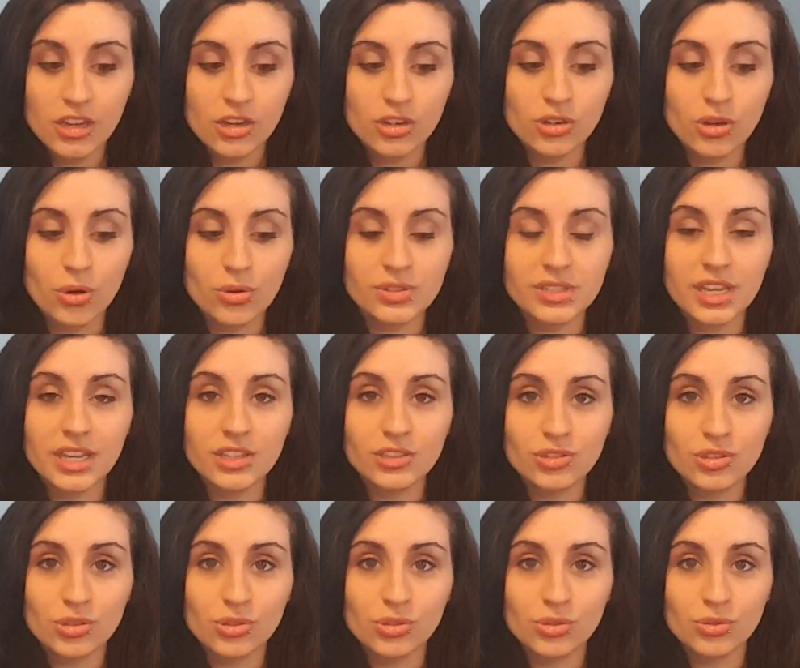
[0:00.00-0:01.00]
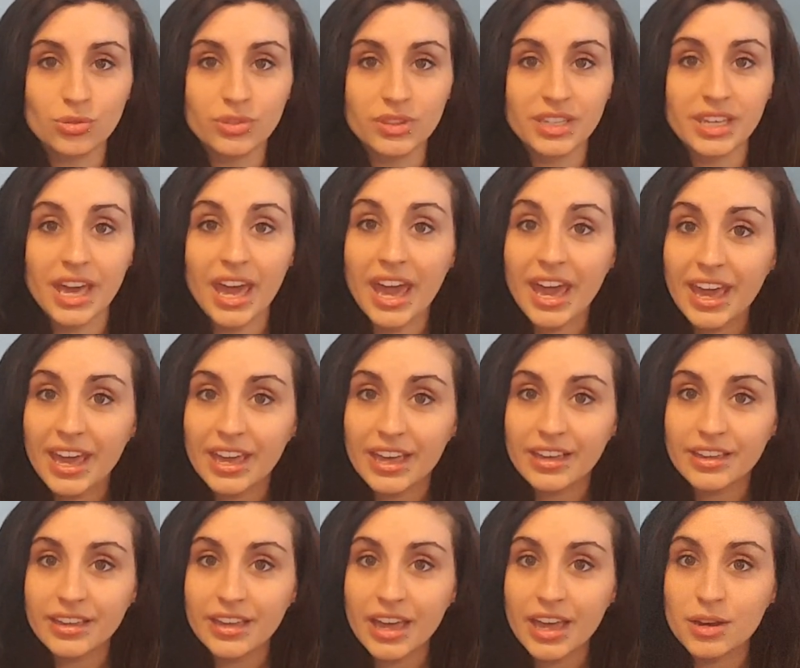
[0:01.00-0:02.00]
goes into the
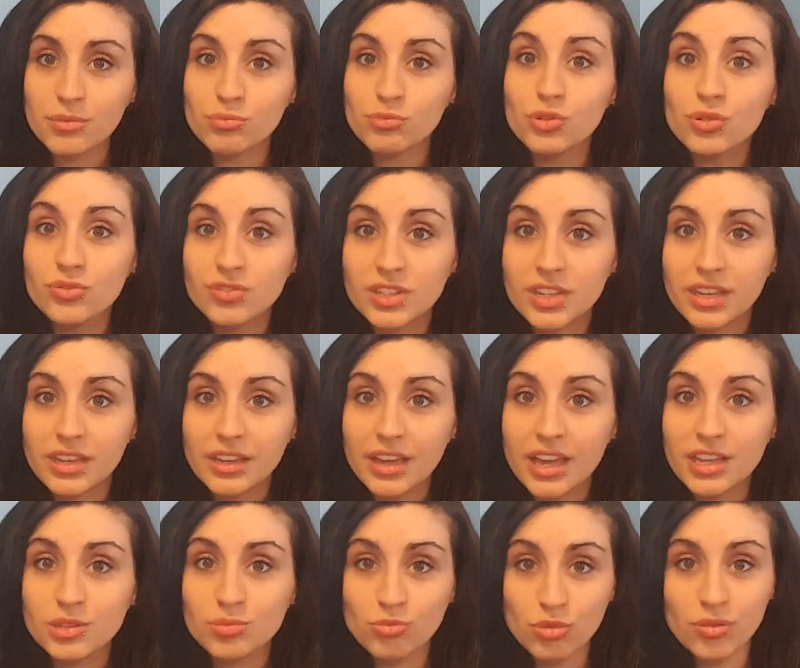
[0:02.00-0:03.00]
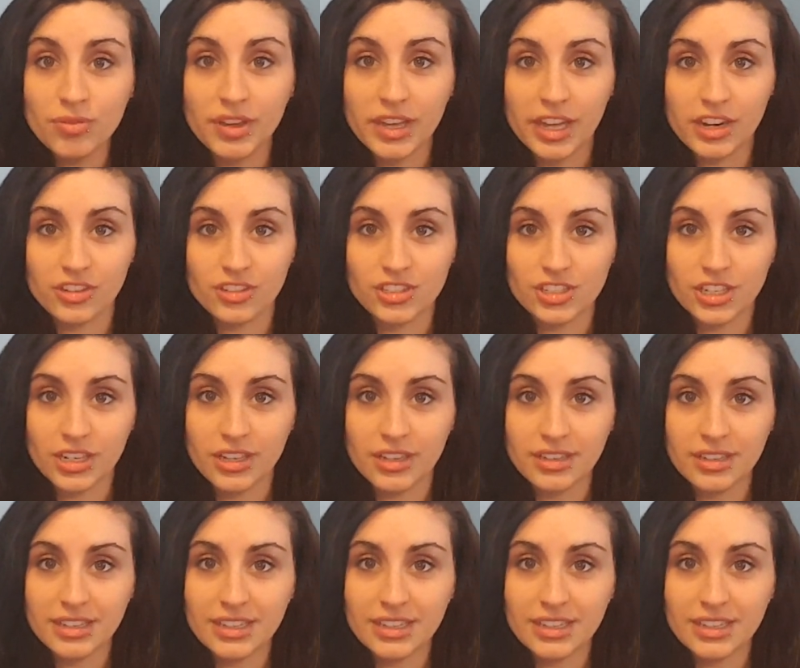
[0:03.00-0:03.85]
egg and moves it as moving energy.